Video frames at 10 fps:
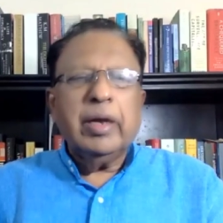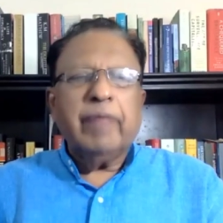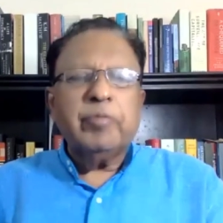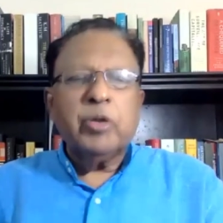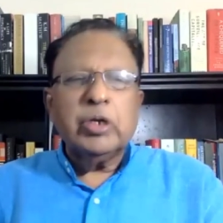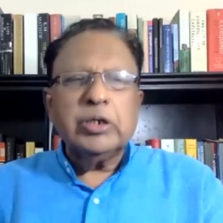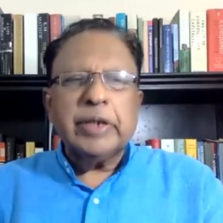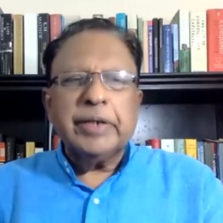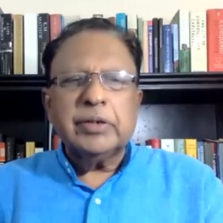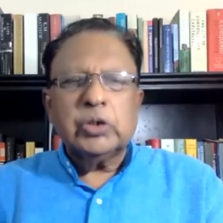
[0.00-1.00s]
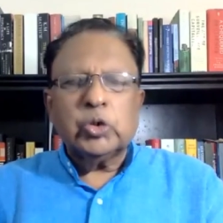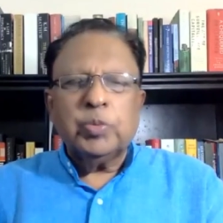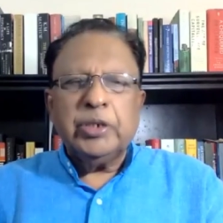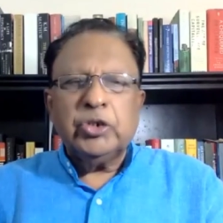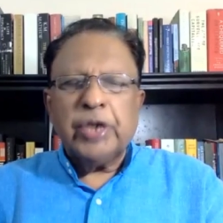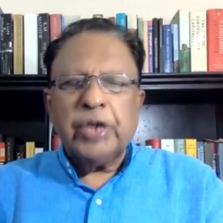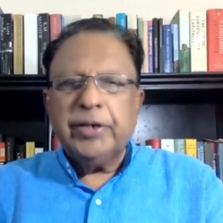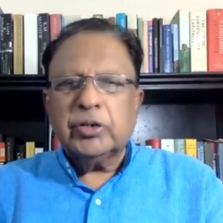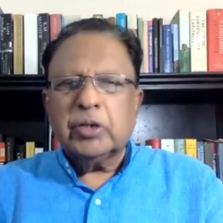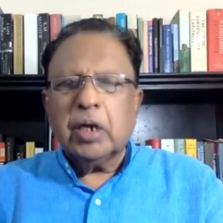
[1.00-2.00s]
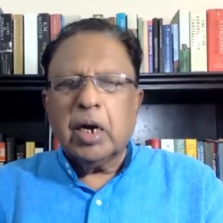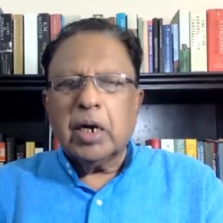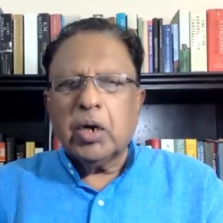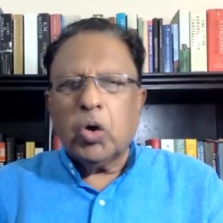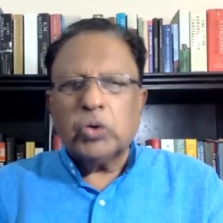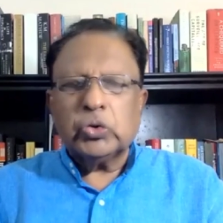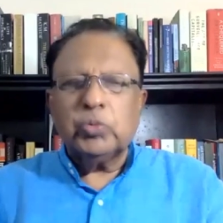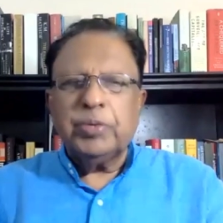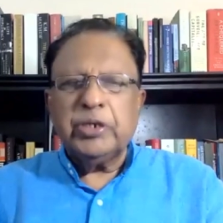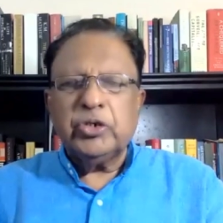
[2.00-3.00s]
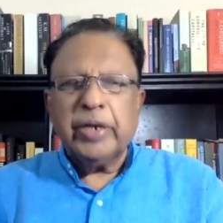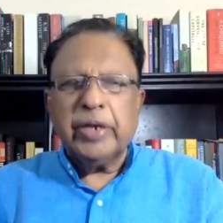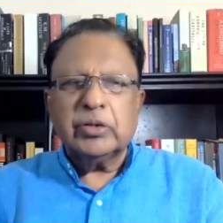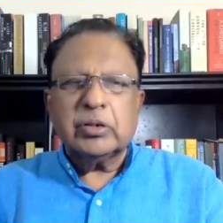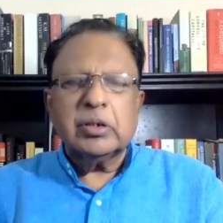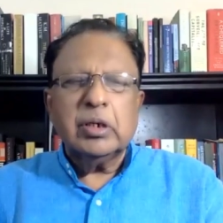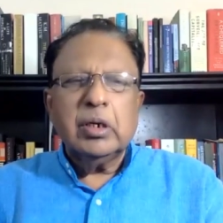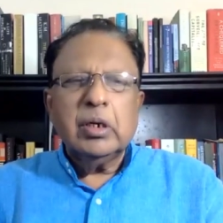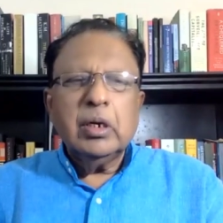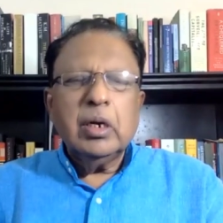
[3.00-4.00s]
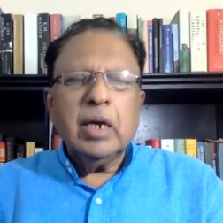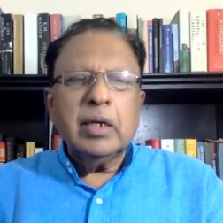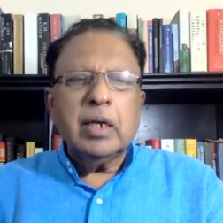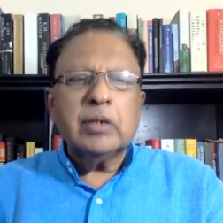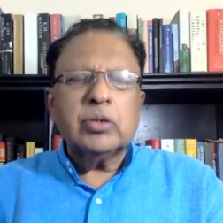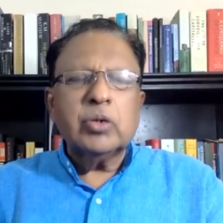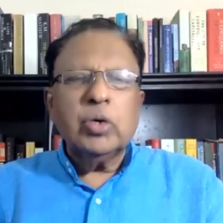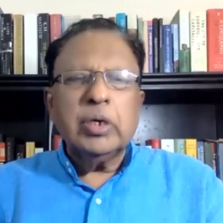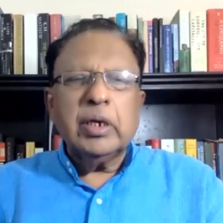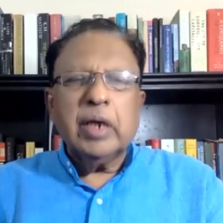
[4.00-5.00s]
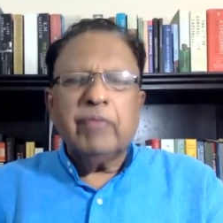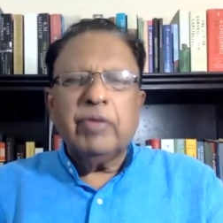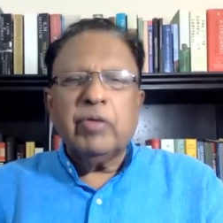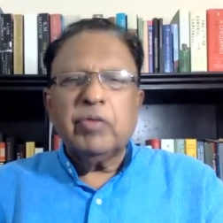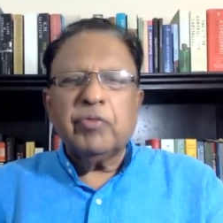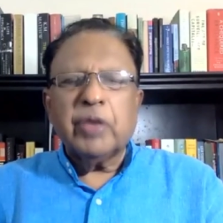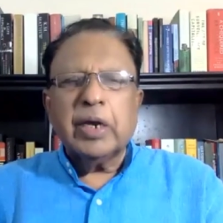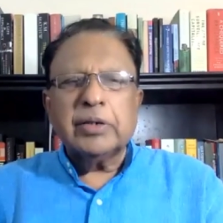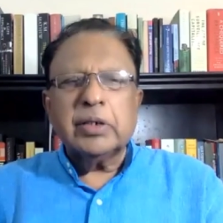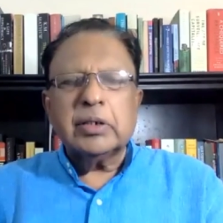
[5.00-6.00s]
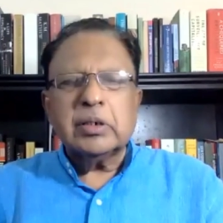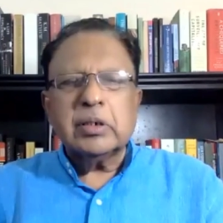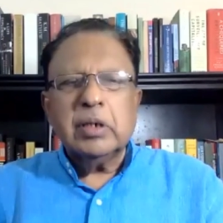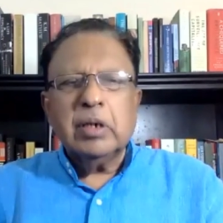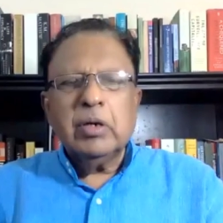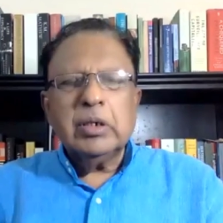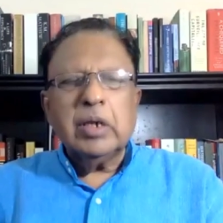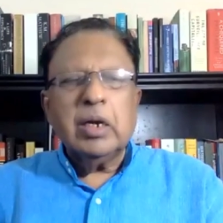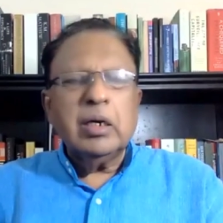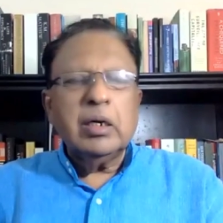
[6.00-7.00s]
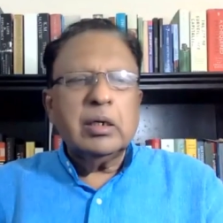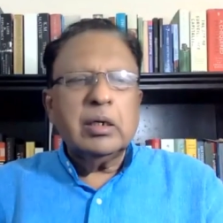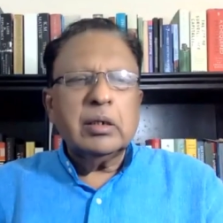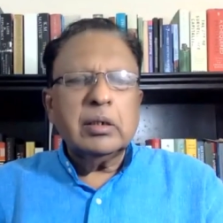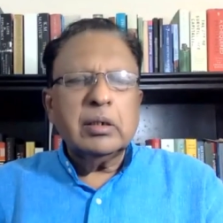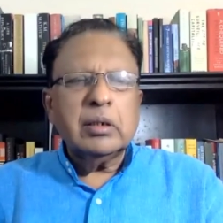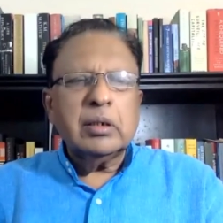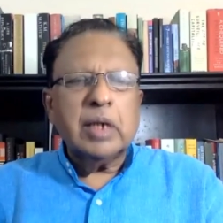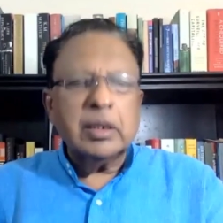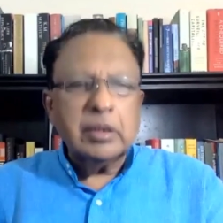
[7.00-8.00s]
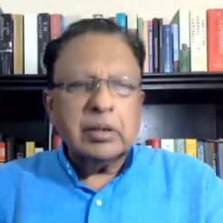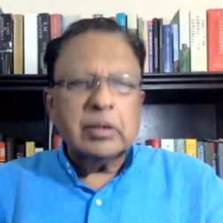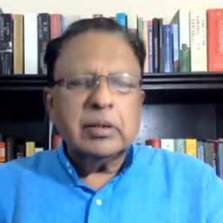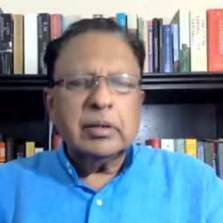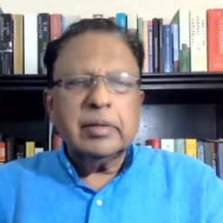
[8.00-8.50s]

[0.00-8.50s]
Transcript: Everybody says this should be changed, the gun laws should be changed. And then slowly everyone forgets it till another